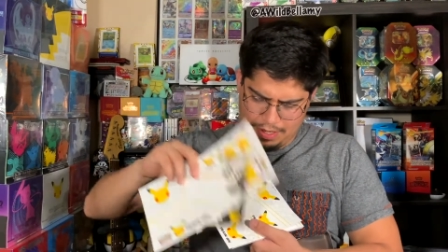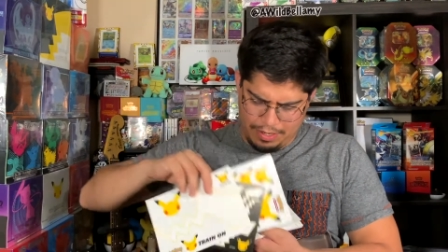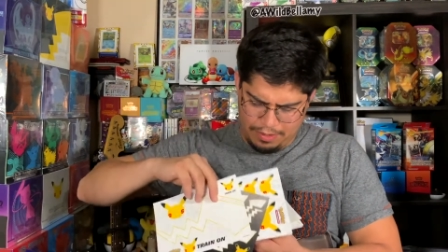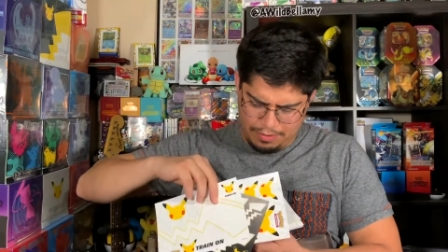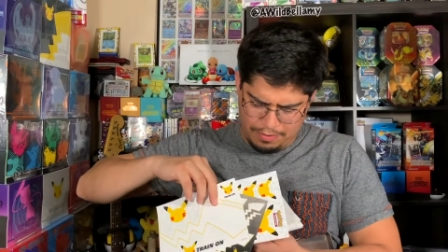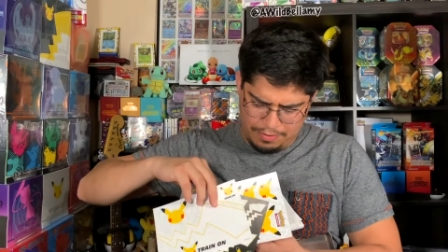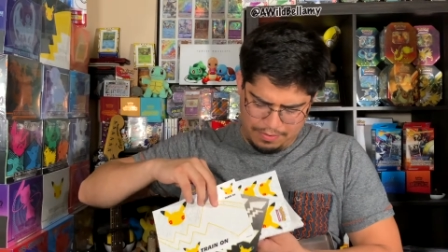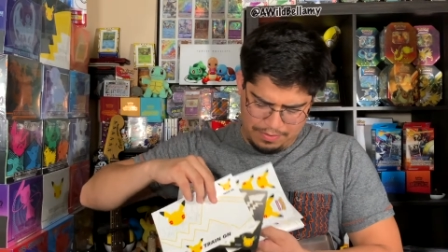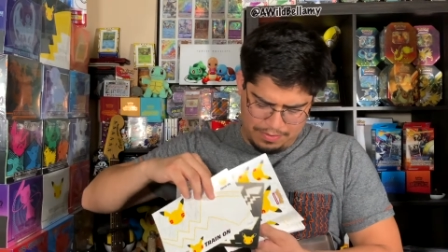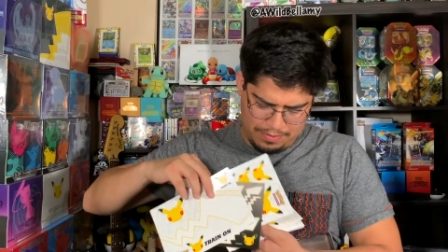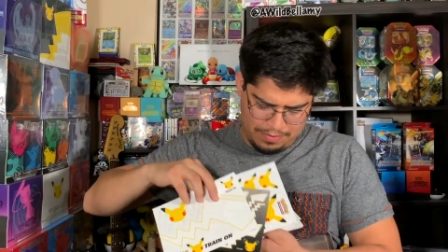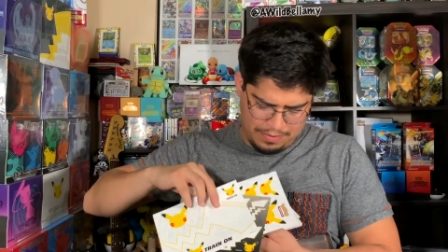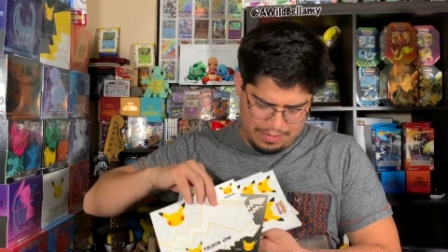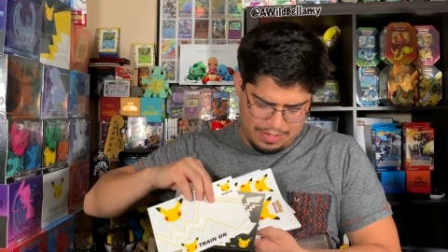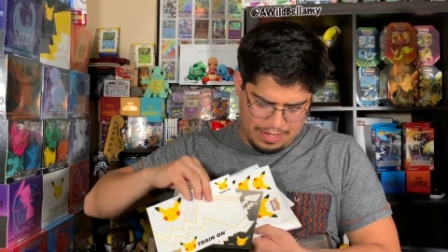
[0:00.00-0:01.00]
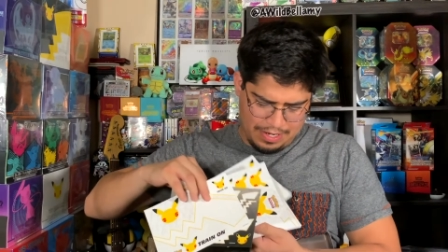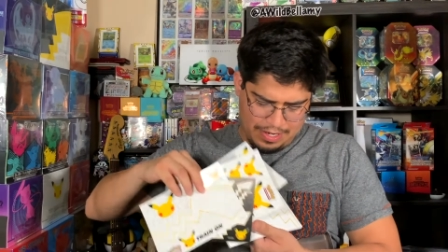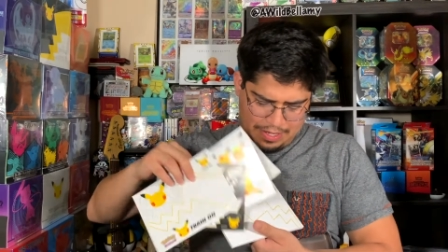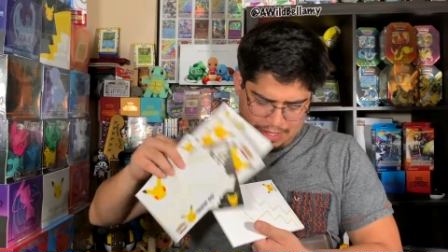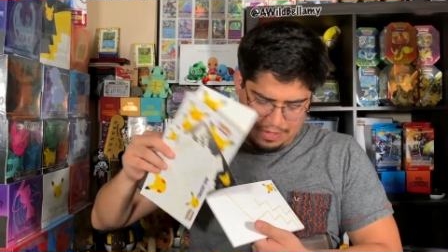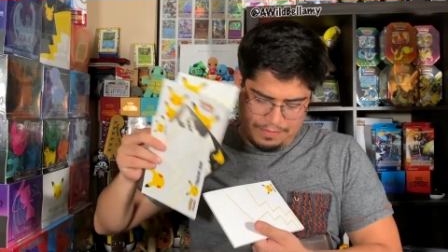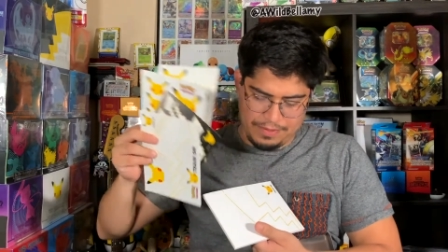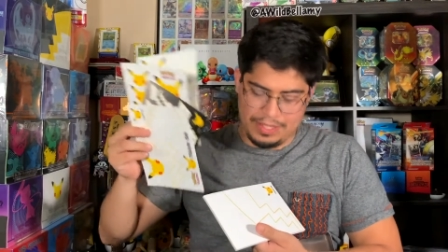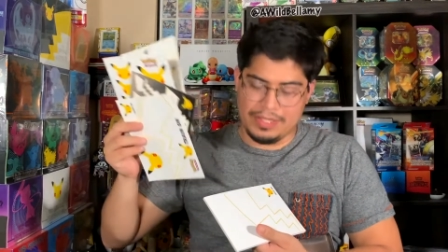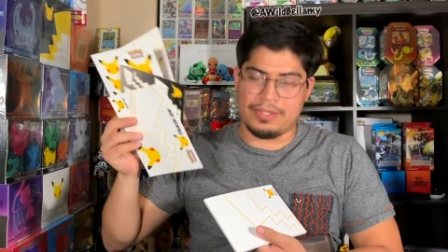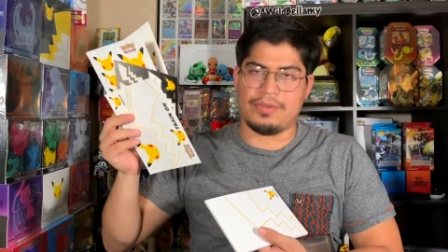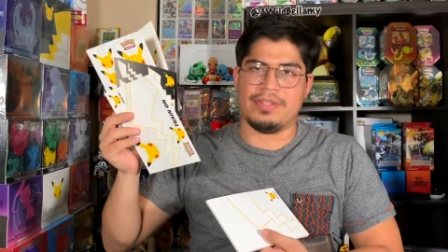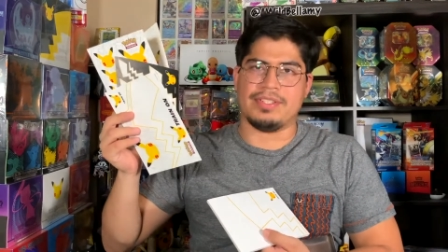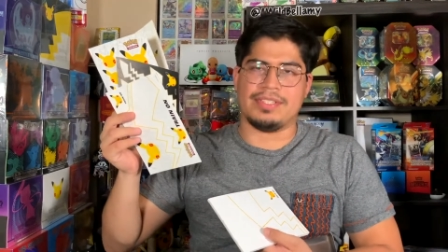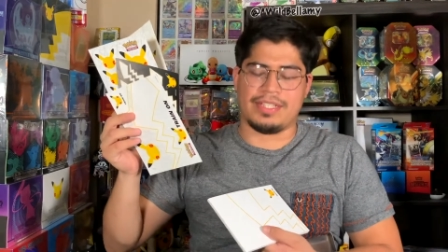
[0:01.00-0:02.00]
Oh, they are really
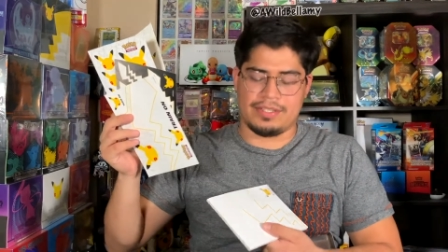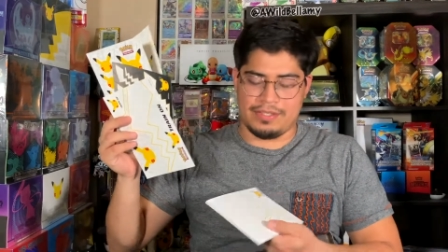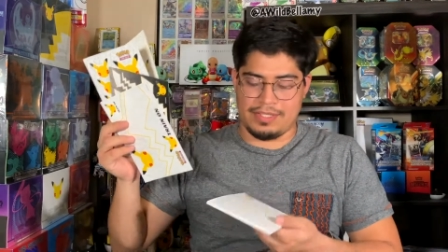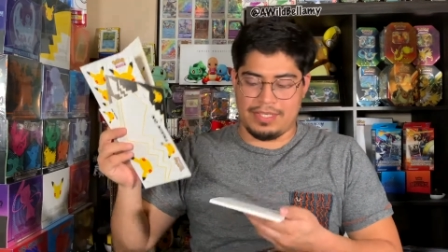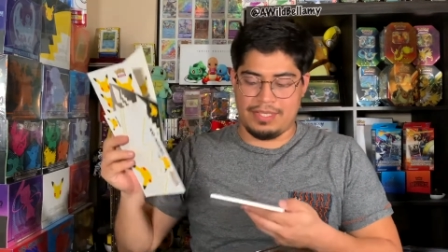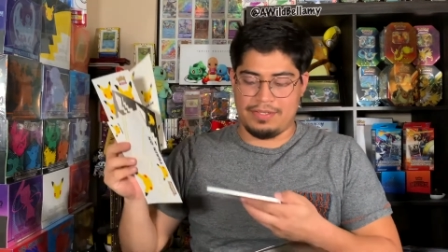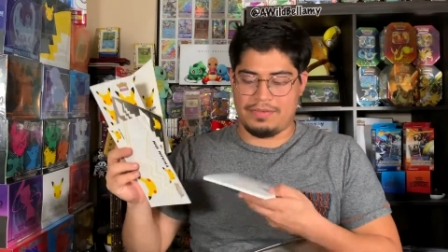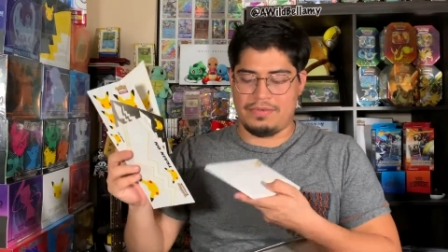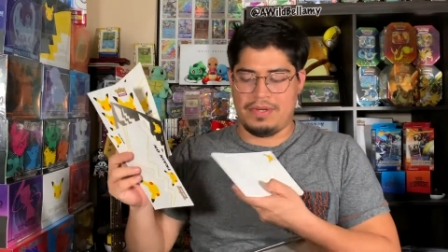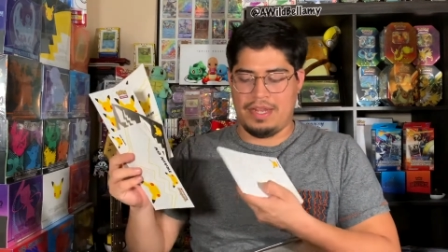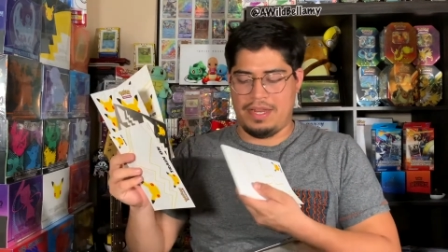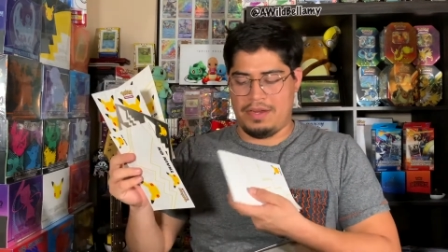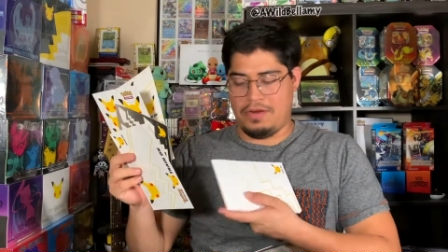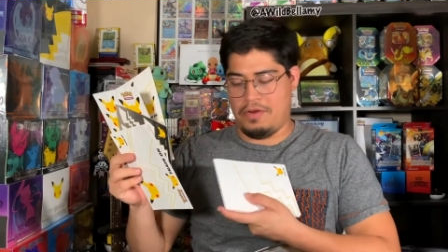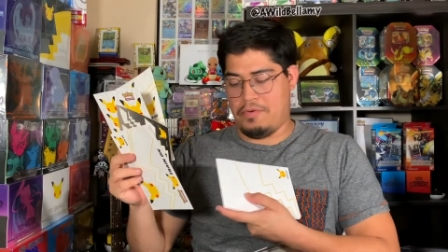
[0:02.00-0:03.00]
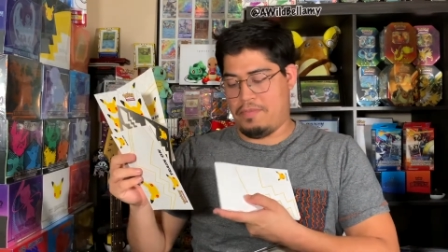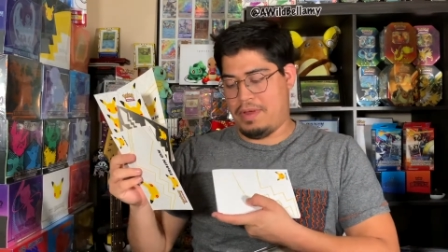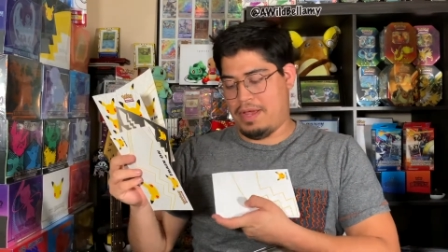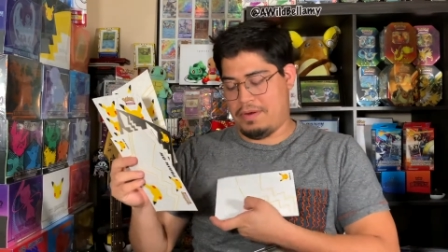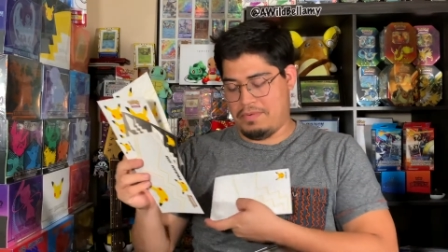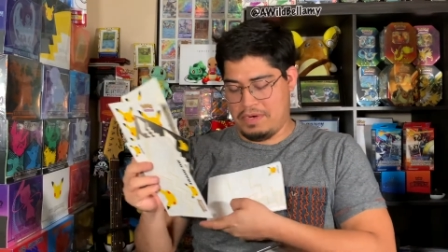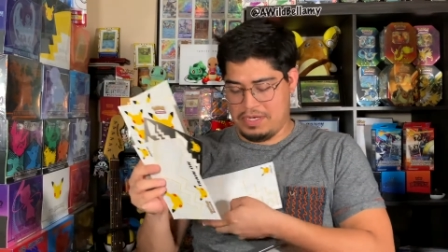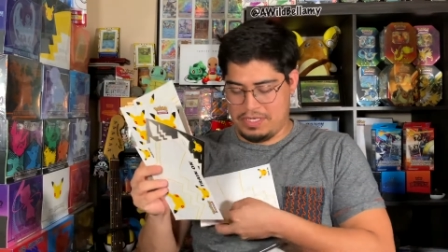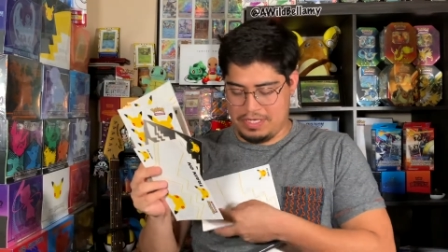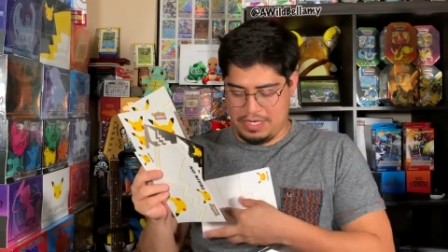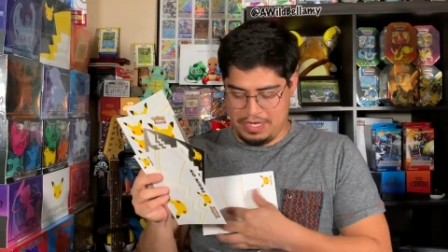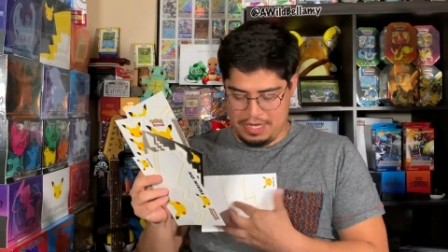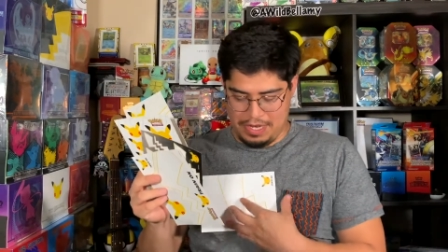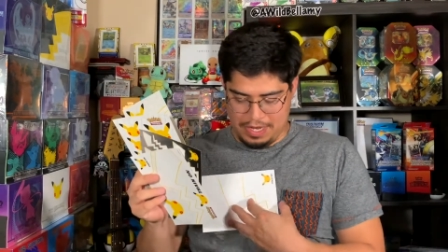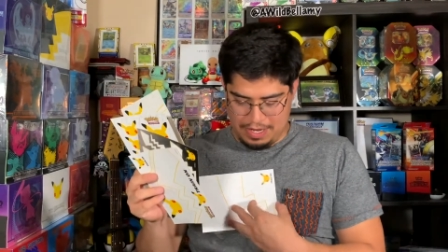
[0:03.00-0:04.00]
throwing stickers on this one and a notepad, which
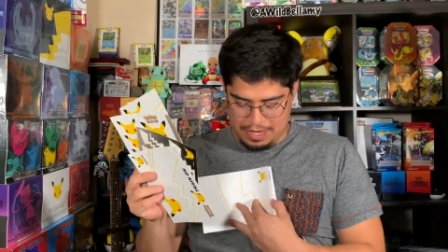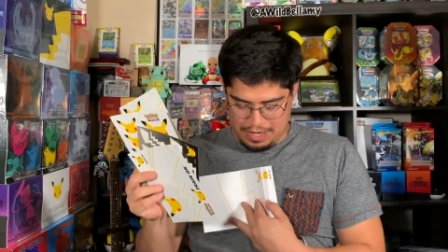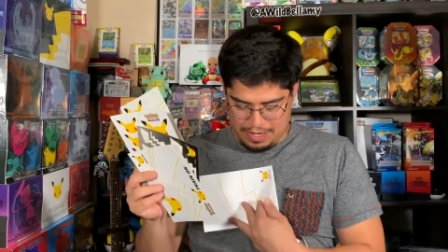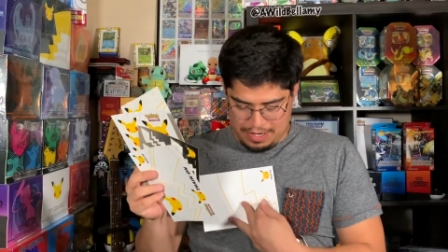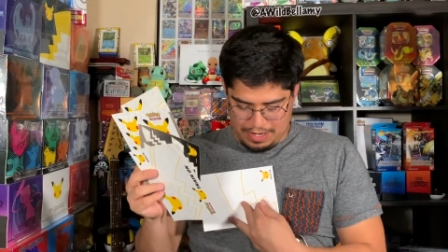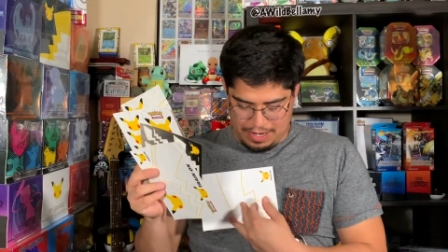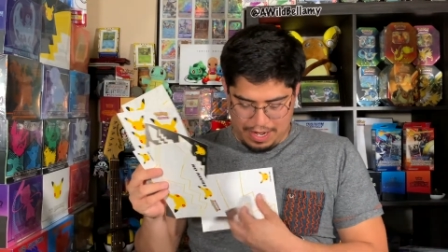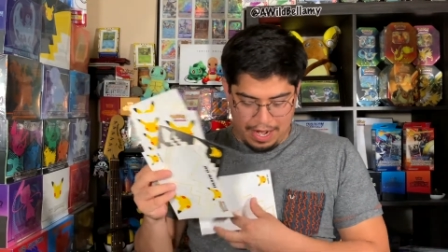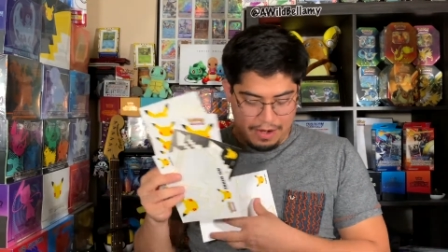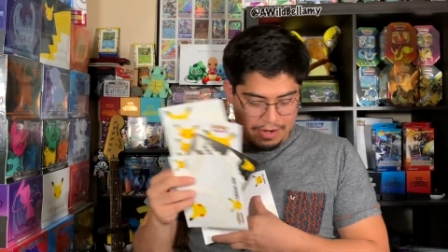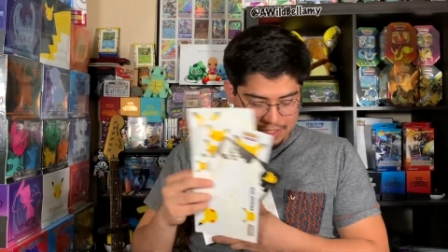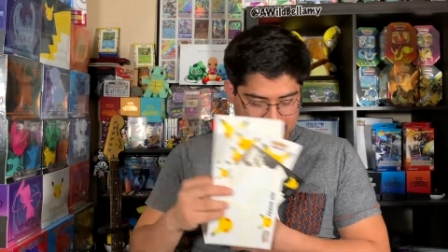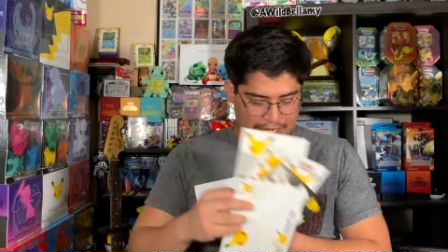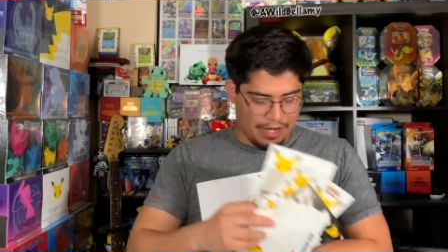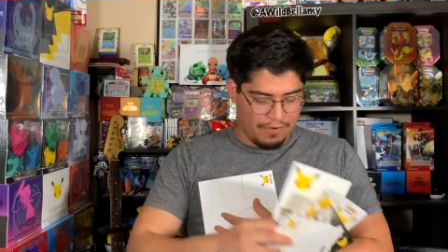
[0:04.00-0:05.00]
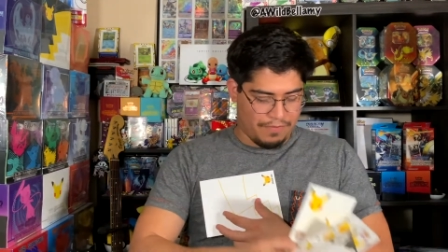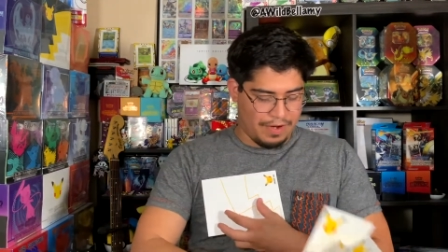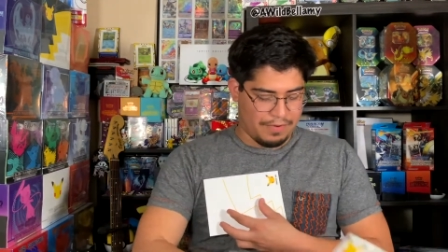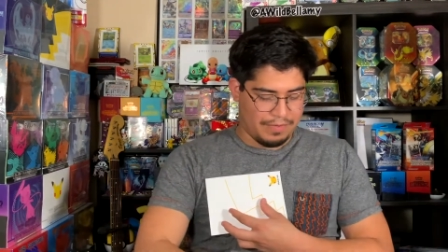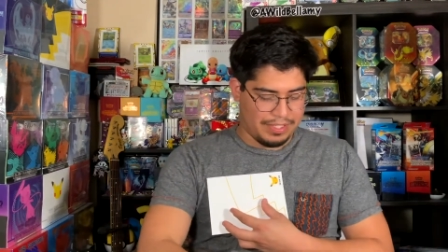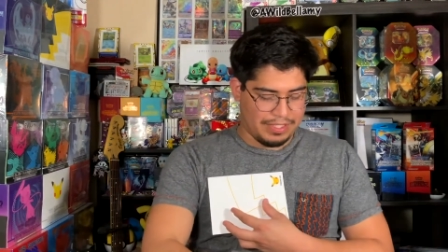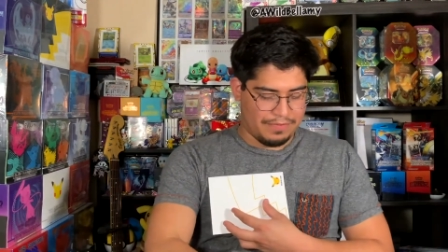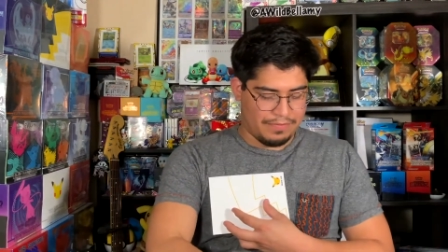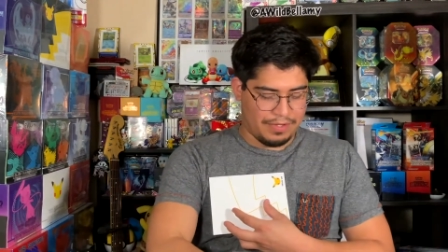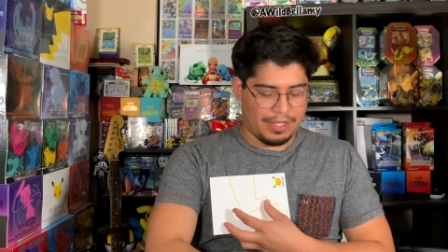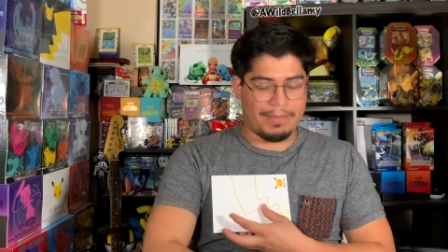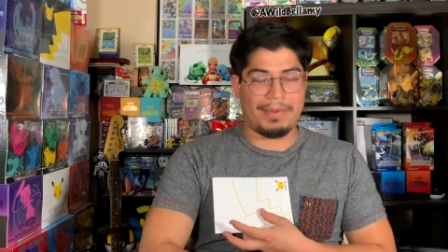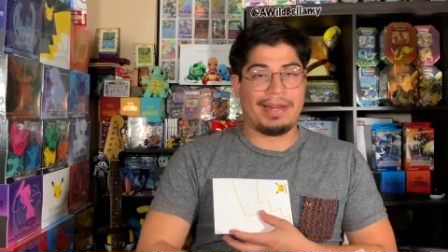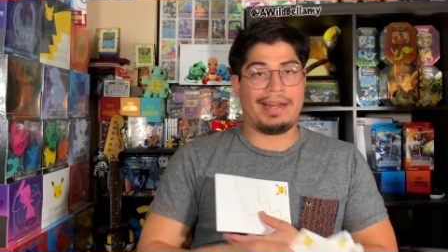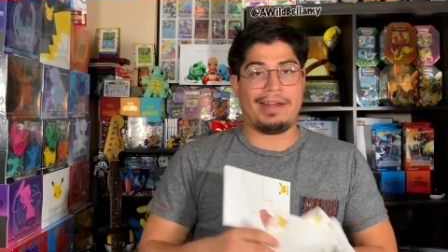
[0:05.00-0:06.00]
I always say I'll find reason for
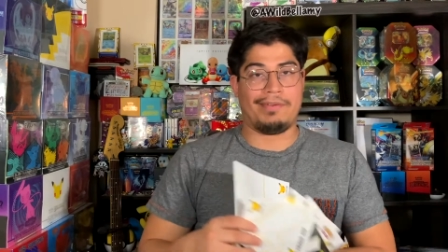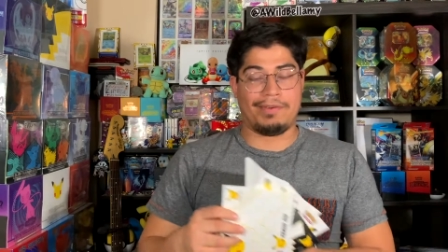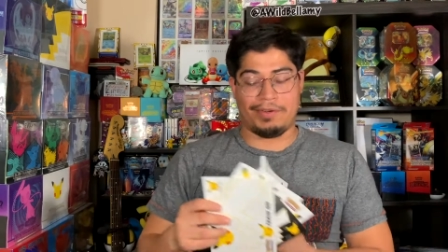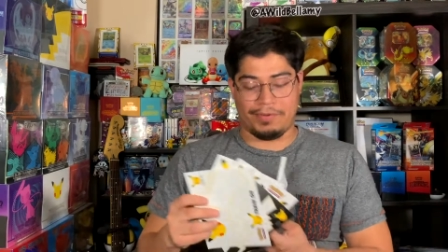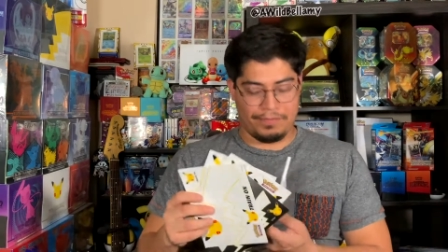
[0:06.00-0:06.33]
them and I never do.